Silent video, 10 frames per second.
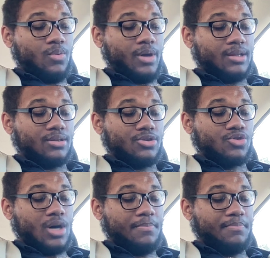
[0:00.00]
with
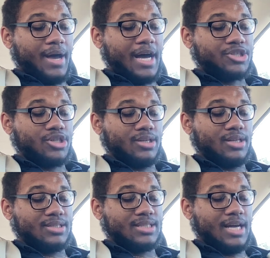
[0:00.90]
Trump bashing
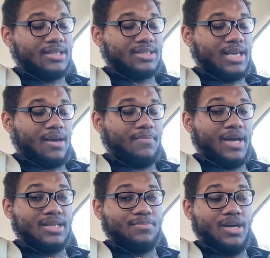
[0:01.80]
the DeSantis
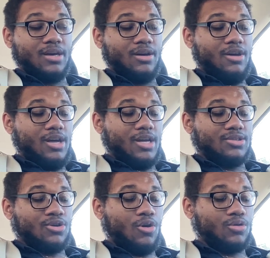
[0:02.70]
campaign as being
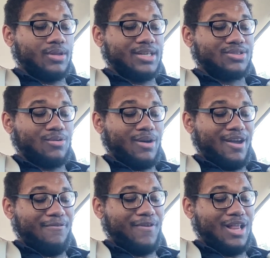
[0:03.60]
in total
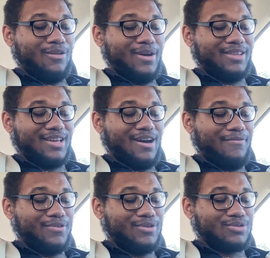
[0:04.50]
disarray following the
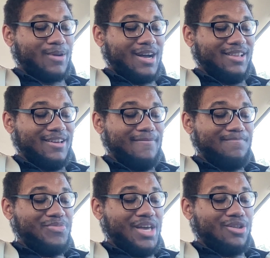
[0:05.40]
governor's rally
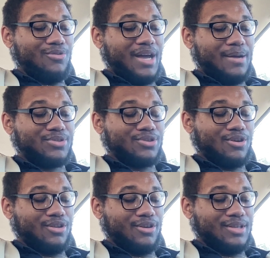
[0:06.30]
in New Hampshire
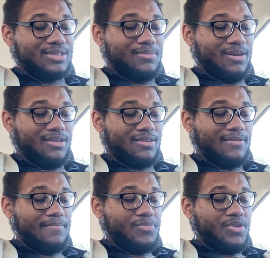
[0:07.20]
earlier this month.
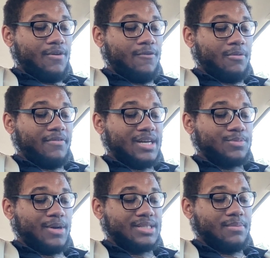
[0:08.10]
Former Vice
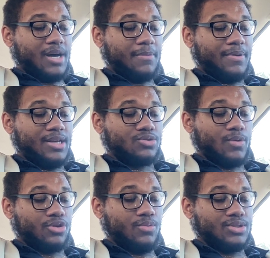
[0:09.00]
President Mike Pence
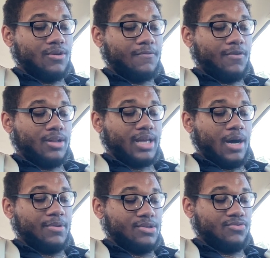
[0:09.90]
went through his own falling
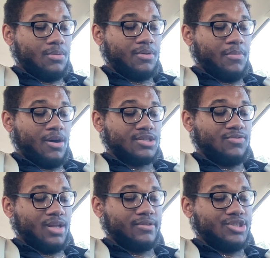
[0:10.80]
out with his former boss
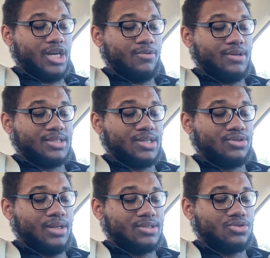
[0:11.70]
following the January
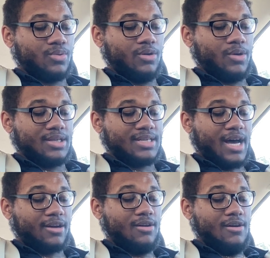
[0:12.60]
6, 2021
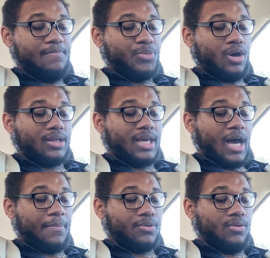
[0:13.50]
attack on the
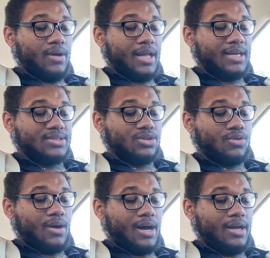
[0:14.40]
Capitol and has
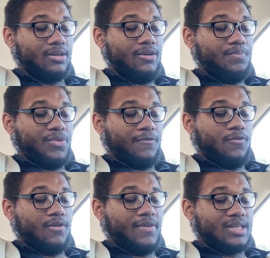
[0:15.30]
decried the
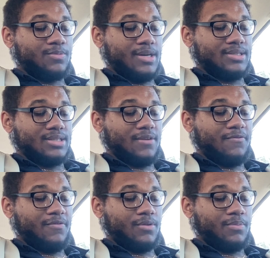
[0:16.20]
former vice president as
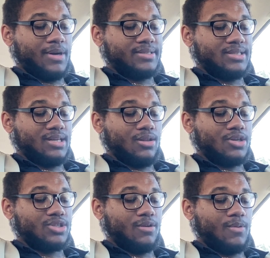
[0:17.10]
unfit for the presidency,
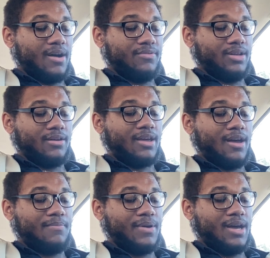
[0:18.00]
launching a rivaling
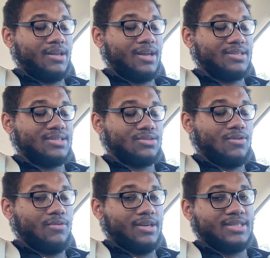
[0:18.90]
campaign against his
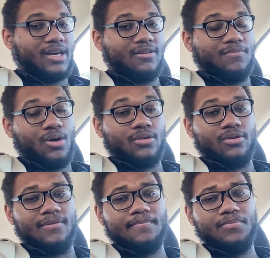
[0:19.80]
own executive
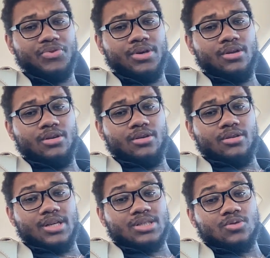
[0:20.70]
partner.
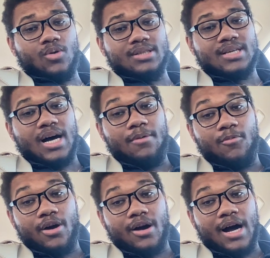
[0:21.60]
This is one time
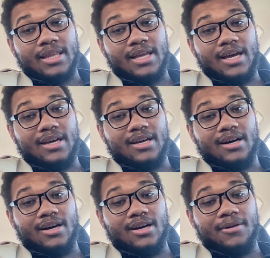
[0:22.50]
where I think
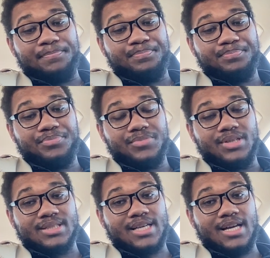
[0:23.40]
uh,
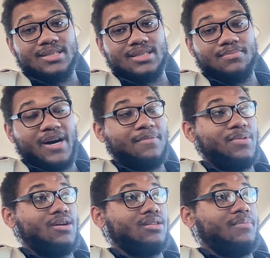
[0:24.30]
DeSantis might
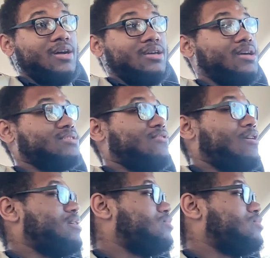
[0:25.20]
be on the money as far